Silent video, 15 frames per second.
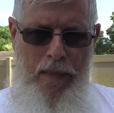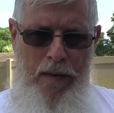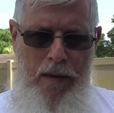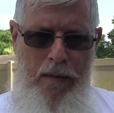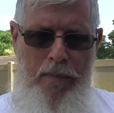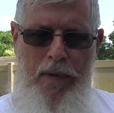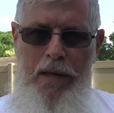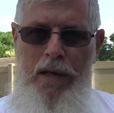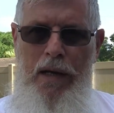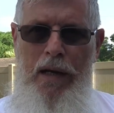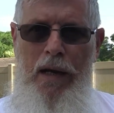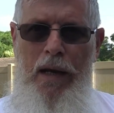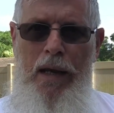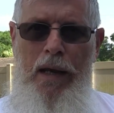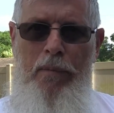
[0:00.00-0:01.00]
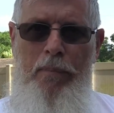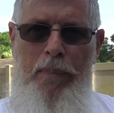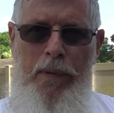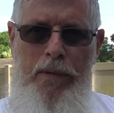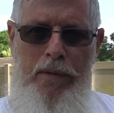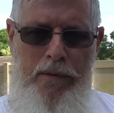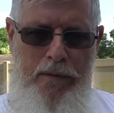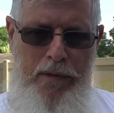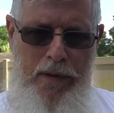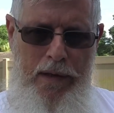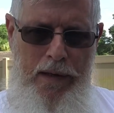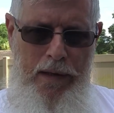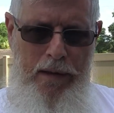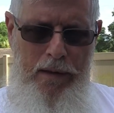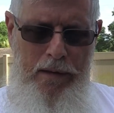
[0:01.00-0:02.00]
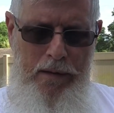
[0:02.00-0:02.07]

Maybe a clamp, right?